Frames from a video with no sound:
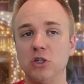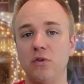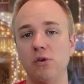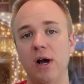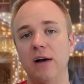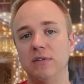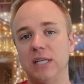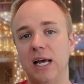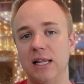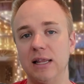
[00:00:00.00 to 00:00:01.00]
So if you have
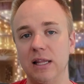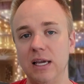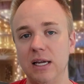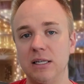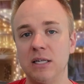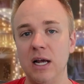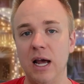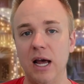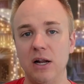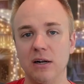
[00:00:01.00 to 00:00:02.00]
10 leads
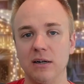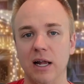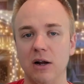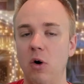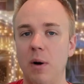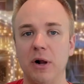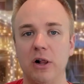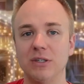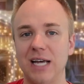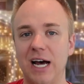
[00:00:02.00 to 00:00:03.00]
and you're like, oh, I'm going to
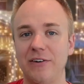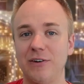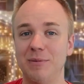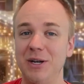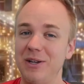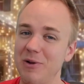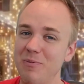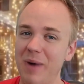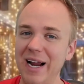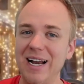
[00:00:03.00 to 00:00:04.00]
close half of them, you
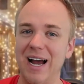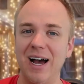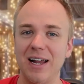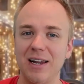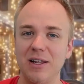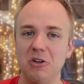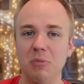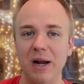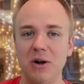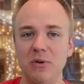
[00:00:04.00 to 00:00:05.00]
might not. You
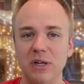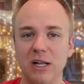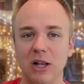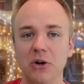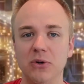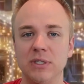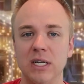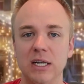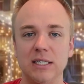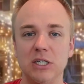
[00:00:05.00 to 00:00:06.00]
might only close,
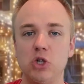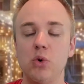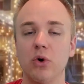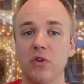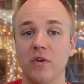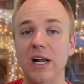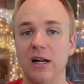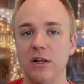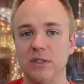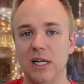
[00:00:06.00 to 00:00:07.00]
say, 2 or 3
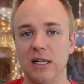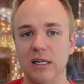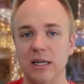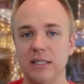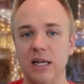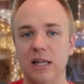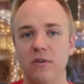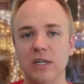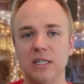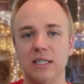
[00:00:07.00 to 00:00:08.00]
out of those 10 leads. And the
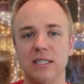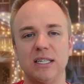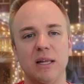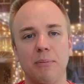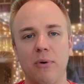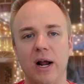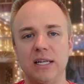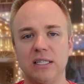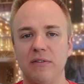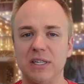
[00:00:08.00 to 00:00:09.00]
reason is that the
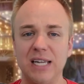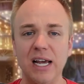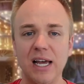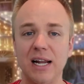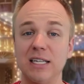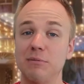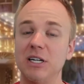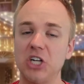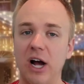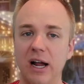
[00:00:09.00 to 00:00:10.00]
price of the ticket is
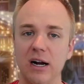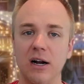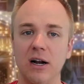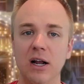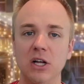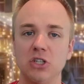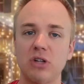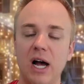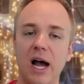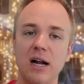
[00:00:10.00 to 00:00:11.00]
much higher. So
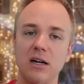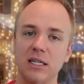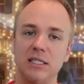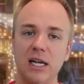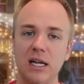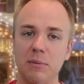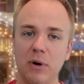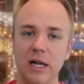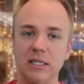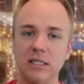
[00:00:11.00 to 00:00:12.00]
the higher the ticket
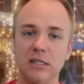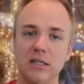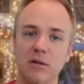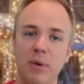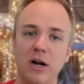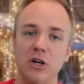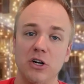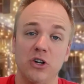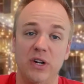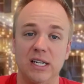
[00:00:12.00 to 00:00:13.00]
price, the better
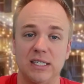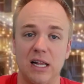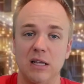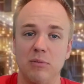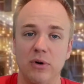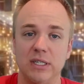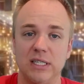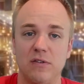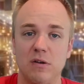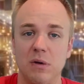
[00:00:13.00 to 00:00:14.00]
your unique selling points
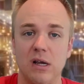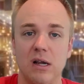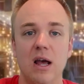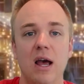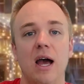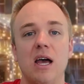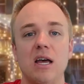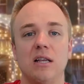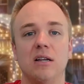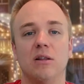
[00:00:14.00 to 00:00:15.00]
have to be,
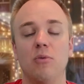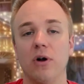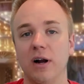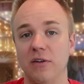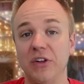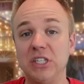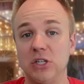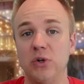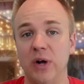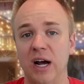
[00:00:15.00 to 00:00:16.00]
and the more
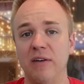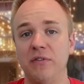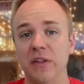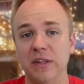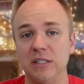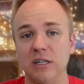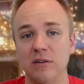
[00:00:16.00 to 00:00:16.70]
convincing you have that this